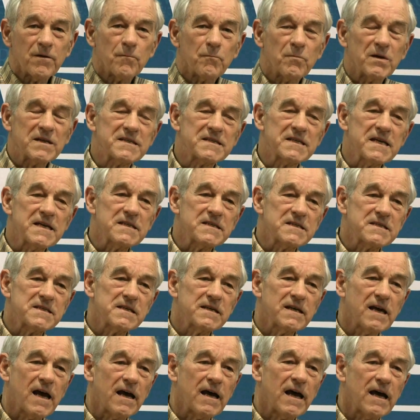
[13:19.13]
But since
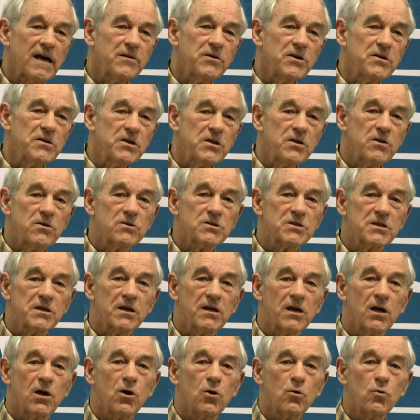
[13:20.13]
100 years
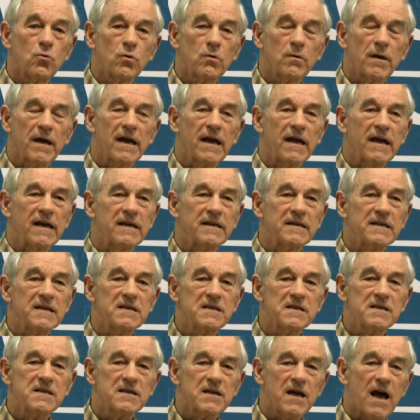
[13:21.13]
ago,
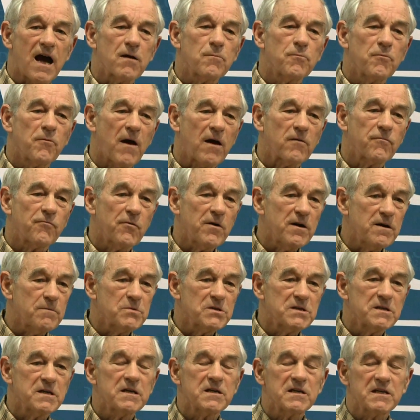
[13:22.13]
our
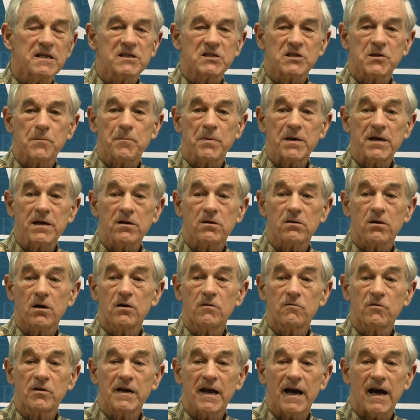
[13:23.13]
freedoms didn't disappear
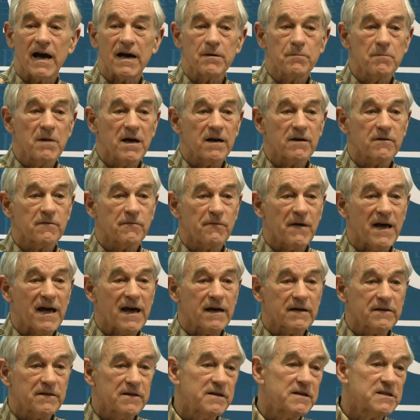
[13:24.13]
overnight. Matter of
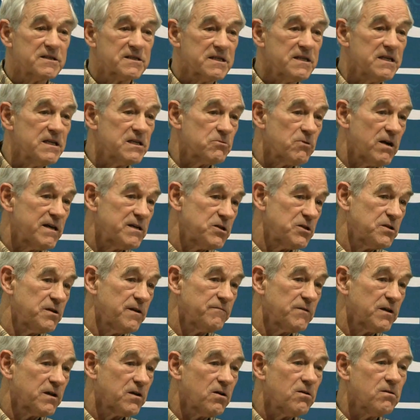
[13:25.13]
fact, the disintegration
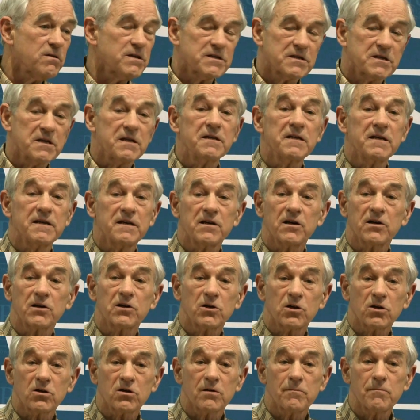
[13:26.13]
of the currency didn't
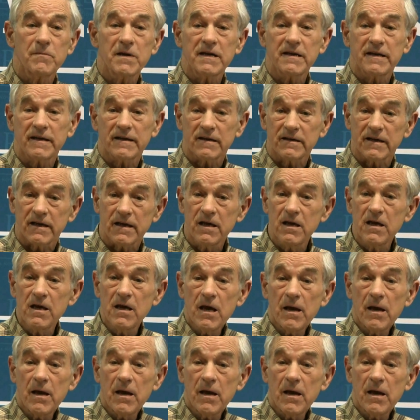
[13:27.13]
occur immediately.